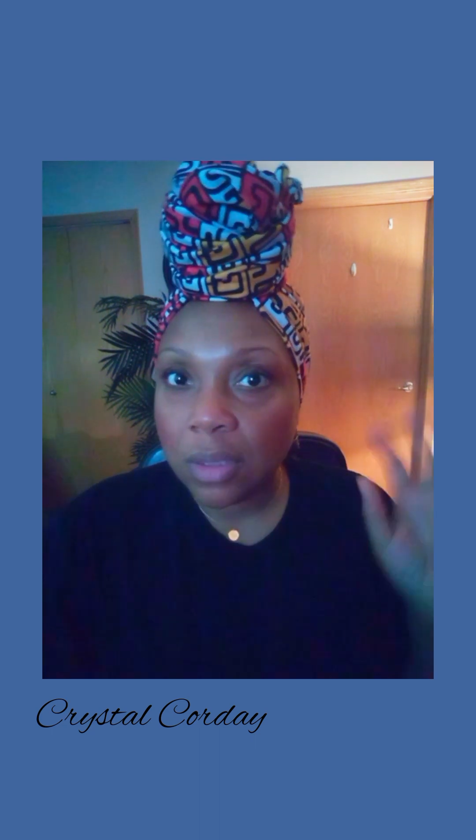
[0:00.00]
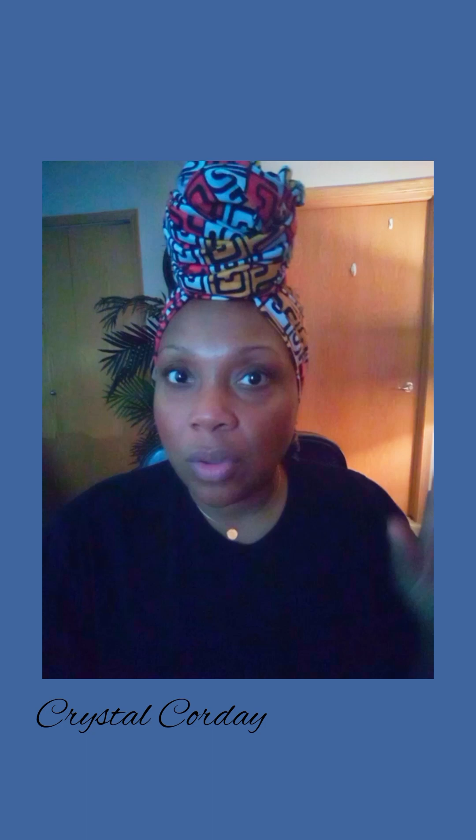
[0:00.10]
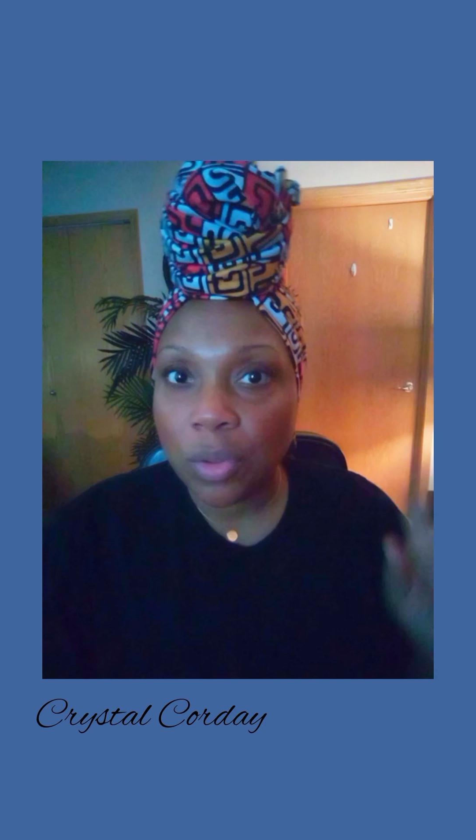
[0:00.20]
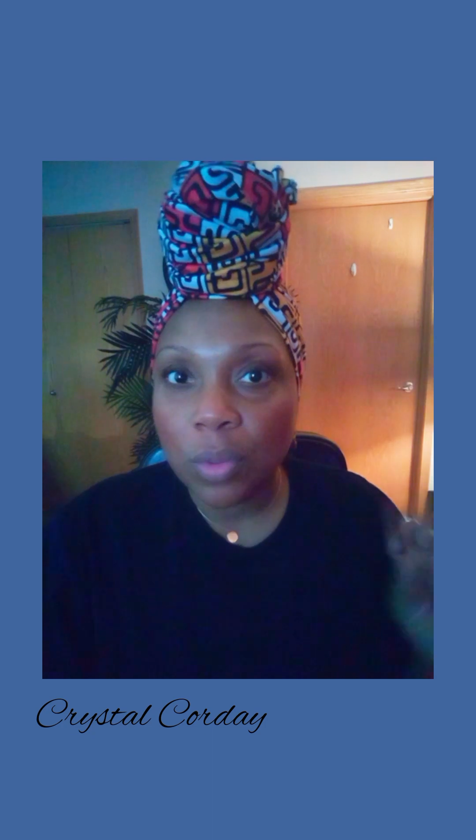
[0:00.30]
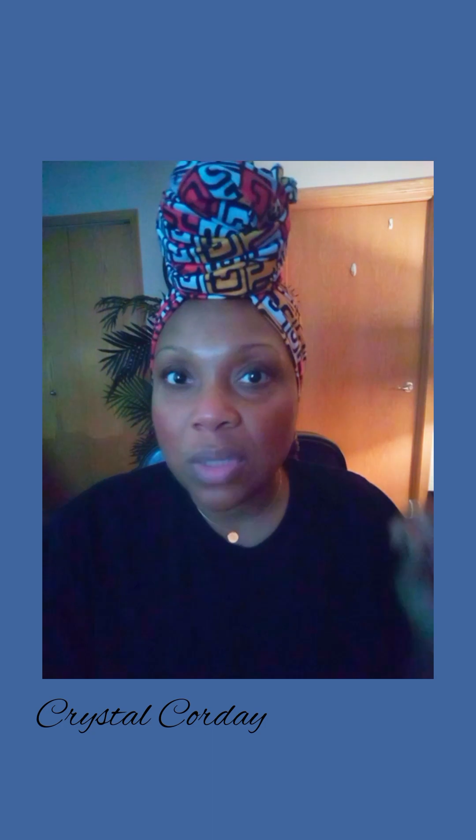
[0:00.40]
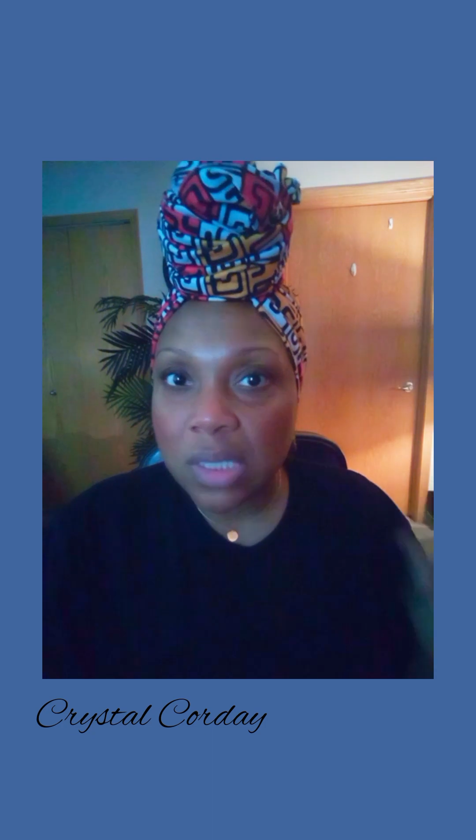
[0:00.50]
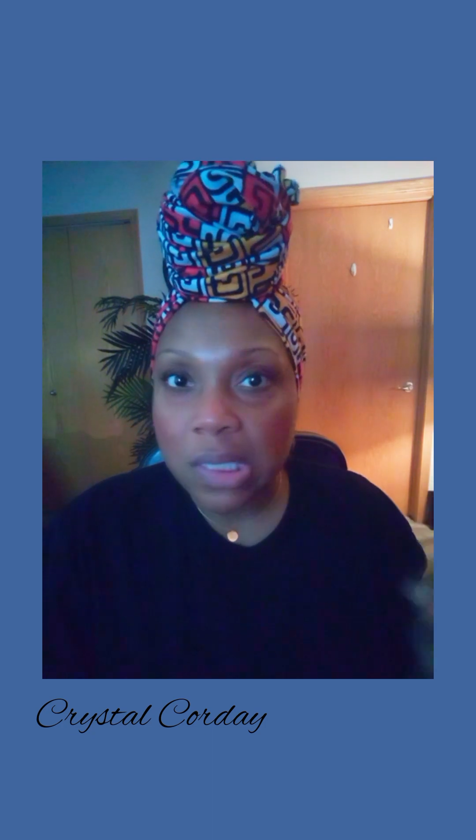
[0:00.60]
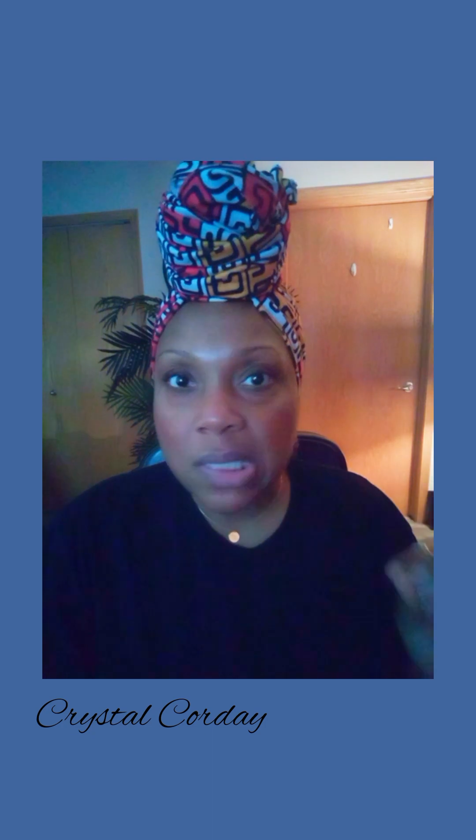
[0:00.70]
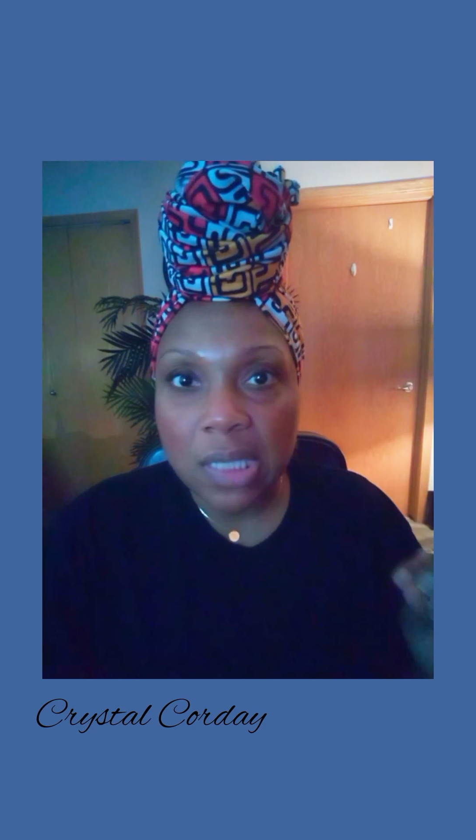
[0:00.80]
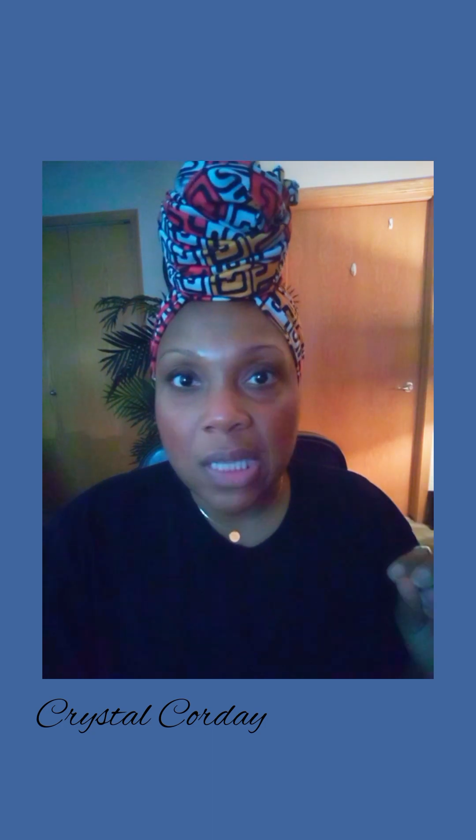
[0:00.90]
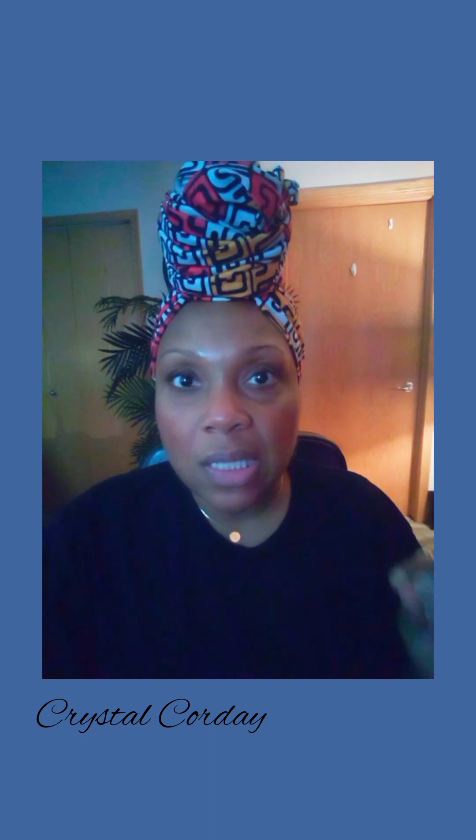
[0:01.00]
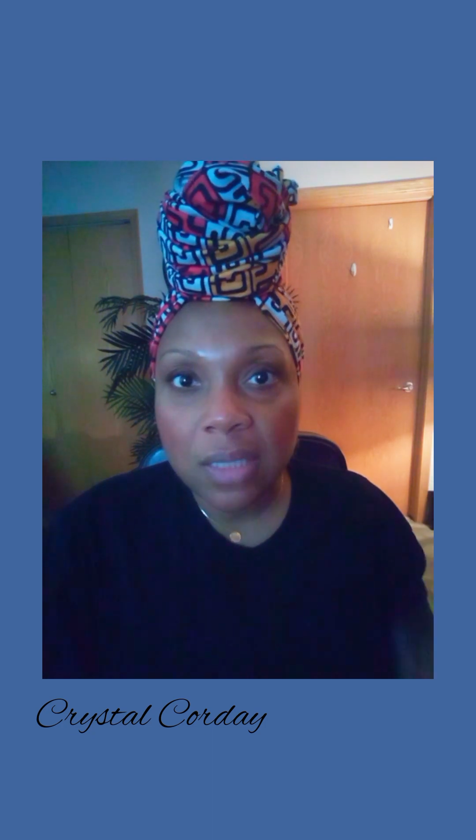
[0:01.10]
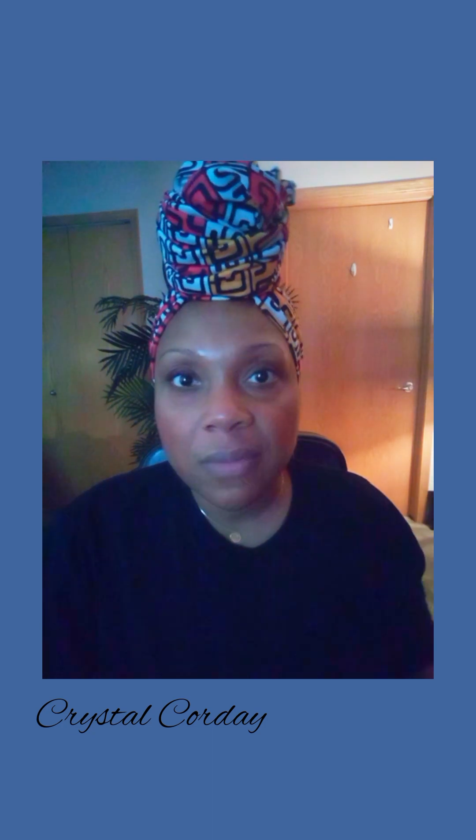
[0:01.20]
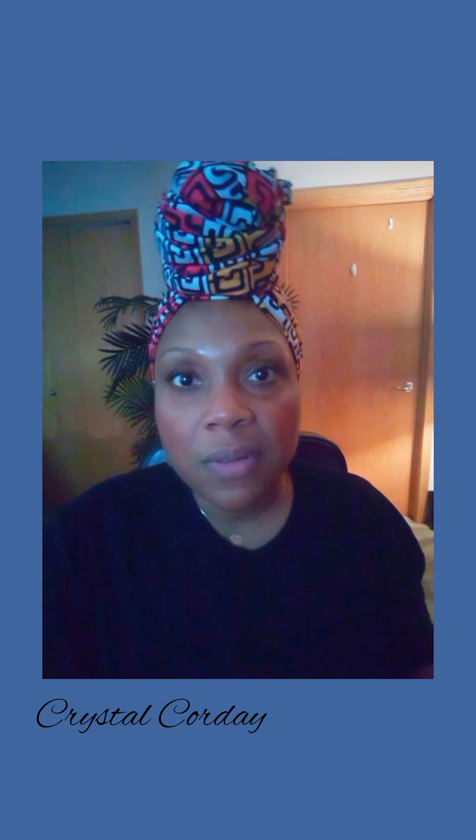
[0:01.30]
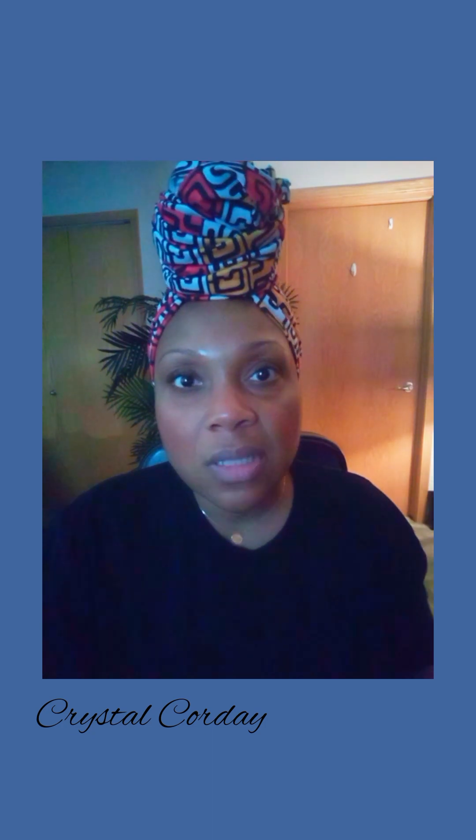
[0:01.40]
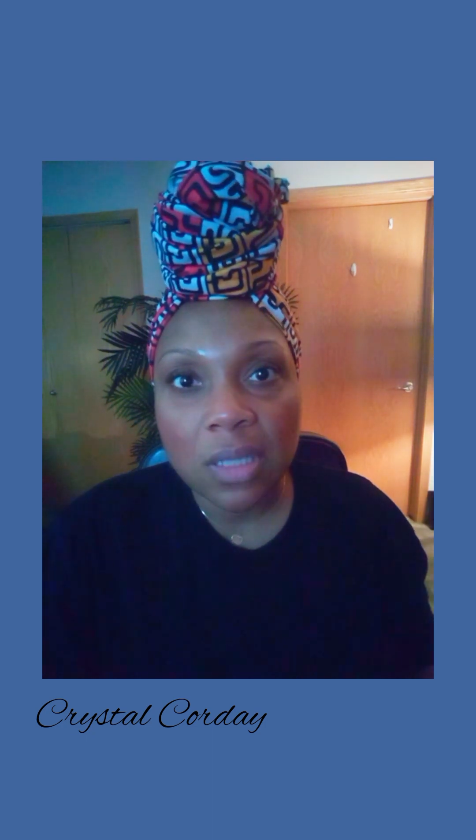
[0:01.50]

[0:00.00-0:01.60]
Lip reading: you know, you can just see the difference.